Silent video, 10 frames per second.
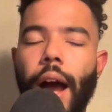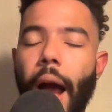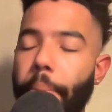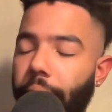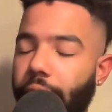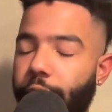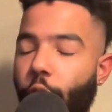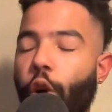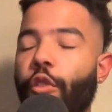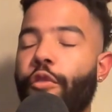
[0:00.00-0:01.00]
I believe,
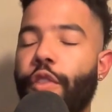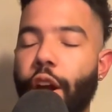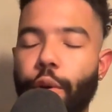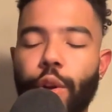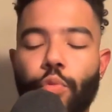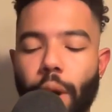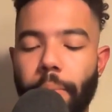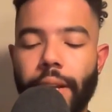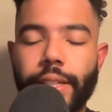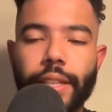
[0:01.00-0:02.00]
are very
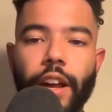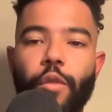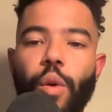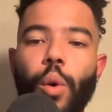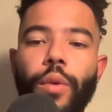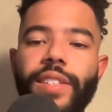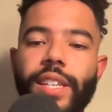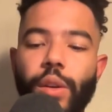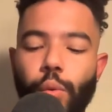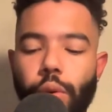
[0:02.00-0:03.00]
reminiscent of what we've
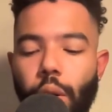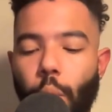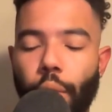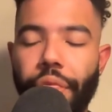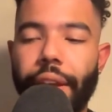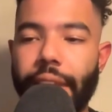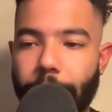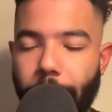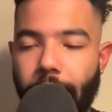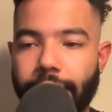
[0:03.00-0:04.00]
seen with the
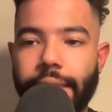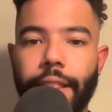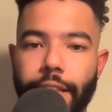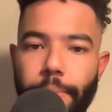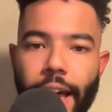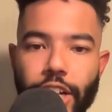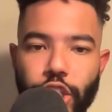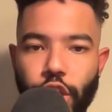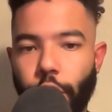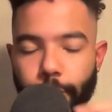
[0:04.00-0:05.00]
D-backs this
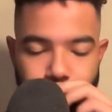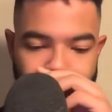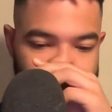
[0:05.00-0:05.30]
past year.